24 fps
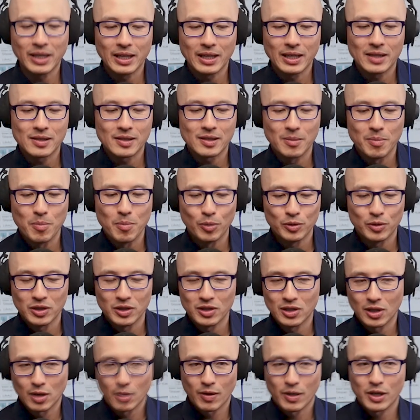is a
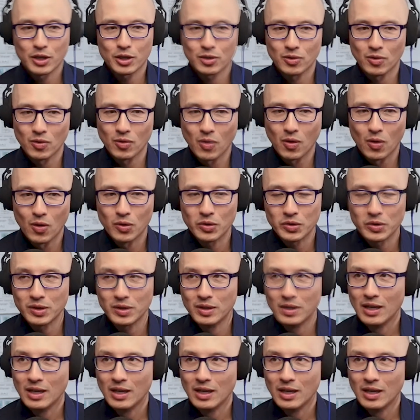multi-generational goal.